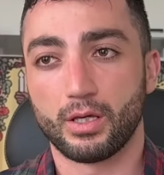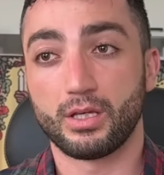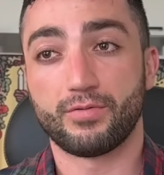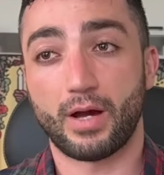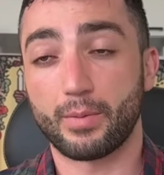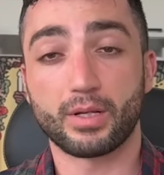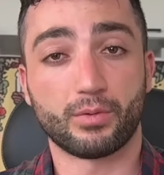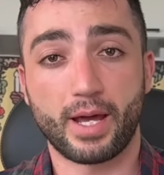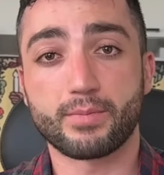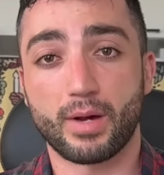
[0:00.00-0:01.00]
if I'm going to
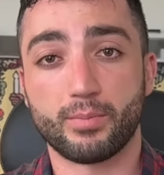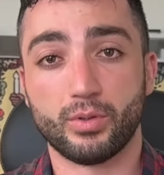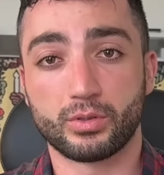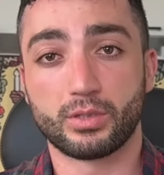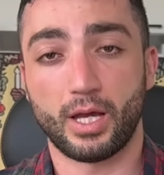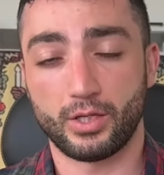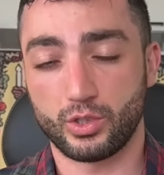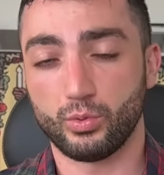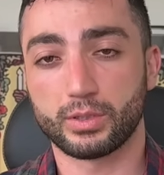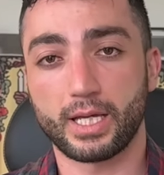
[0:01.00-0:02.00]
write my book, and
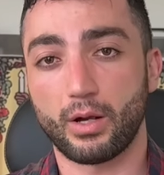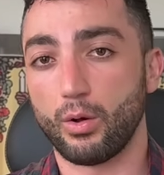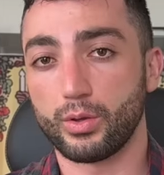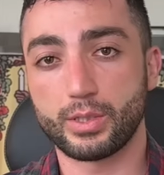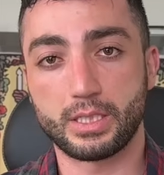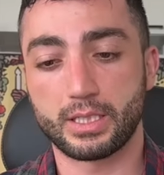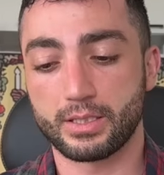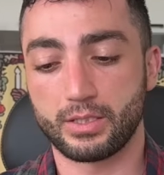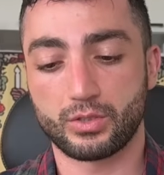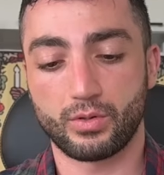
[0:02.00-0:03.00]
you will get all the
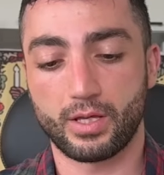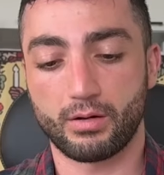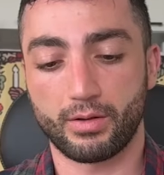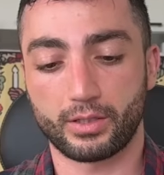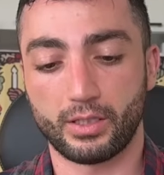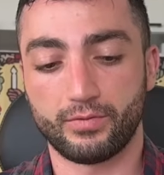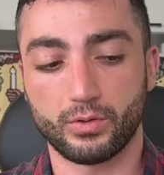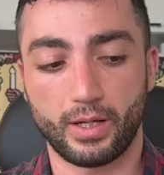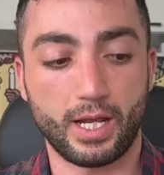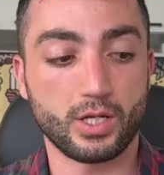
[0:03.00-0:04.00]
details into there, like
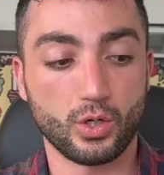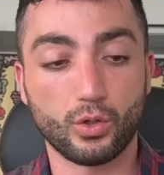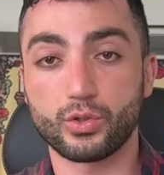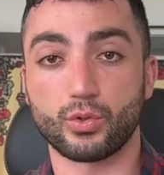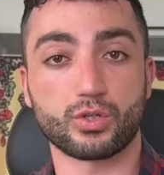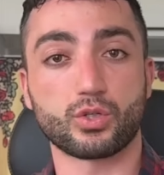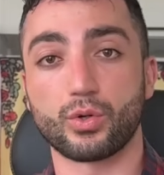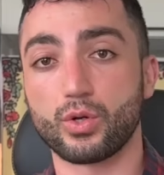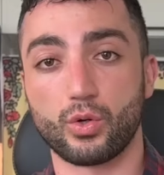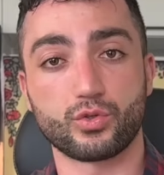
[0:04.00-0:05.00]
and I know your
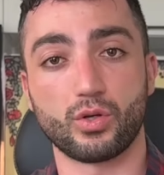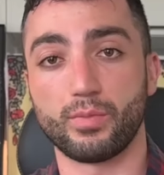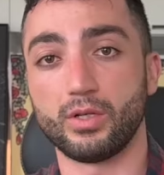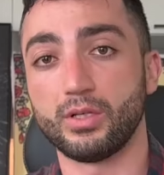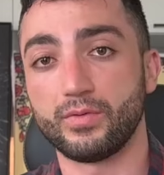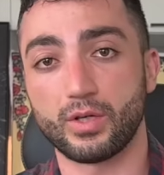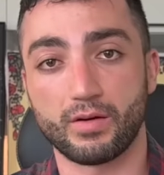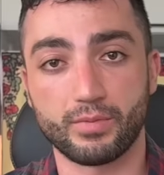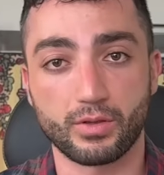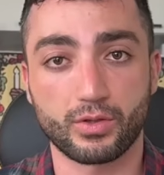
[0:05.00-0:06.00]
story also, many of you
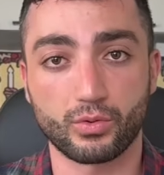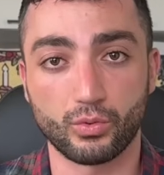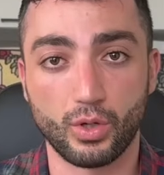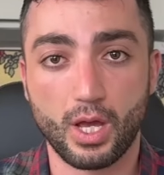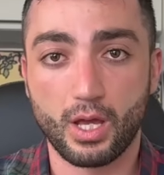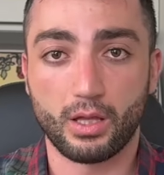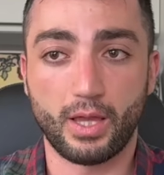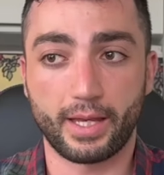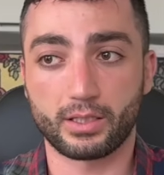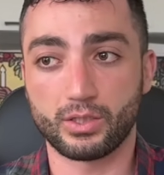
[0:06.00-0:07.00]
have been through
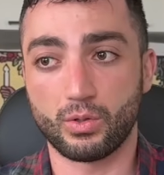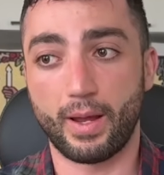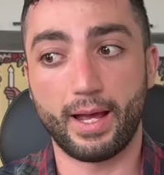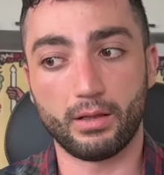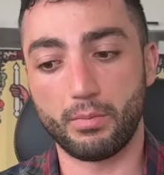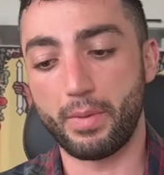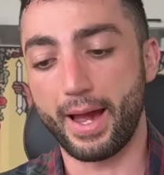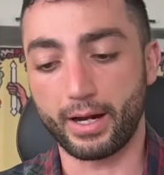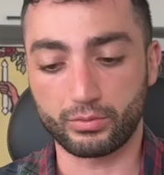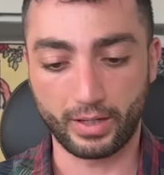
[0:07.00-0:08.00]
hell and
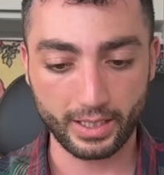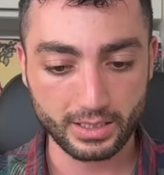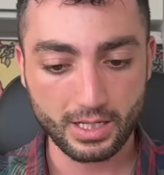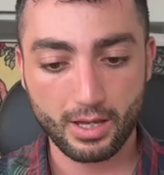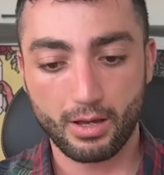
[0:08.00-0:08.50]
back, right?